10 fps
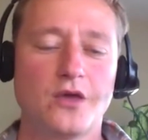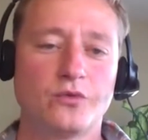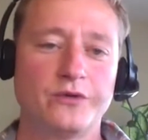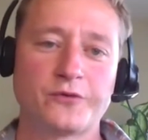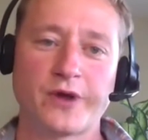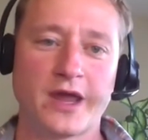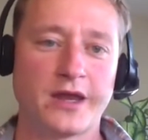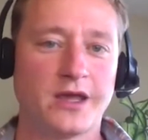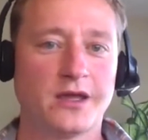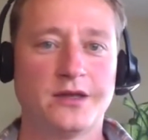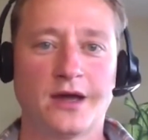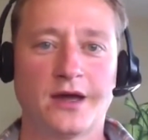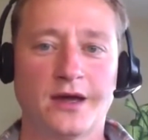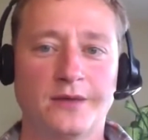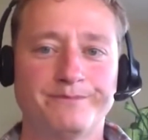We've created
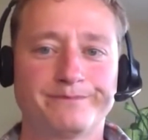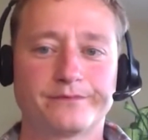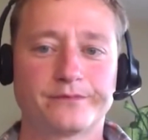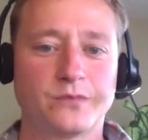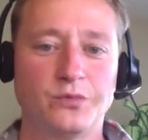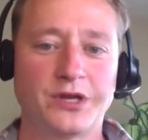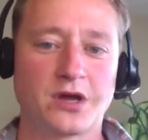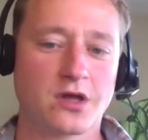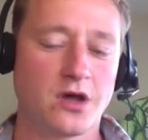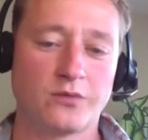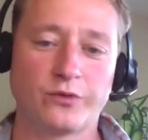Numi.com.